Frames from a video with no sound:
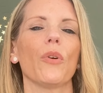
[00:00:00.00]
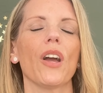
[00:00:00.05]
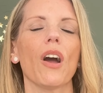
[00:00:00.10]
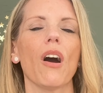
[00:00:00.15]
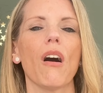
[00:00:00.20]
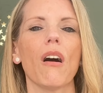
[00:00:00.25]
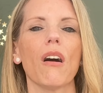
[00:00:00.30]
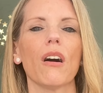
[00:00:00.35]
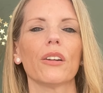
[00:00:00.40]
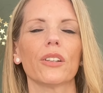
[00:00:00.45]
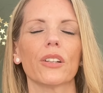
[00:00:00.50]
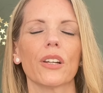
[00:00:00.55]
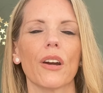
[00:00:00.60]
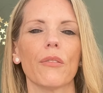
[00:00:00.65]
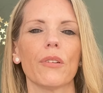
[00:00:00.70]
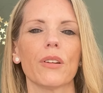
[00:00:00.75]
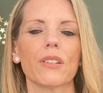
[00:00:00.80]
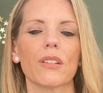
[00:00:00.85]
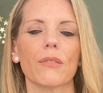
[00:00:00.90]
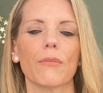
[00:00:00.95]
we aren't
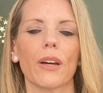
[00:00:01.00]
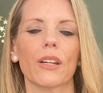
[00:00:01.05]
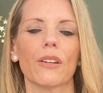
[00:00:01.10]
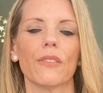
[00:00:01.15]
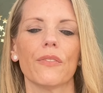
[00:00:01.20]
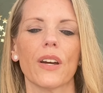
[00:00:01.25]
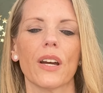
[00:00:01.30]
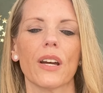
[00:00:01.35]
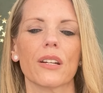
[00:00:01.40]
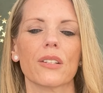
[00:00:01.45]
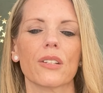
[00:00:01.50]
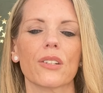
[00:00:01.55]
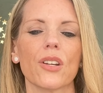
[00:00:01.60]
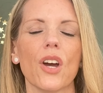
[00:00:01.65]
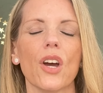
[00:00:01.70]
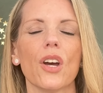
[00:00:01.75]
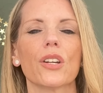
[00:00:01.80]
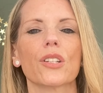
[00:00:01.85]
going to manifest.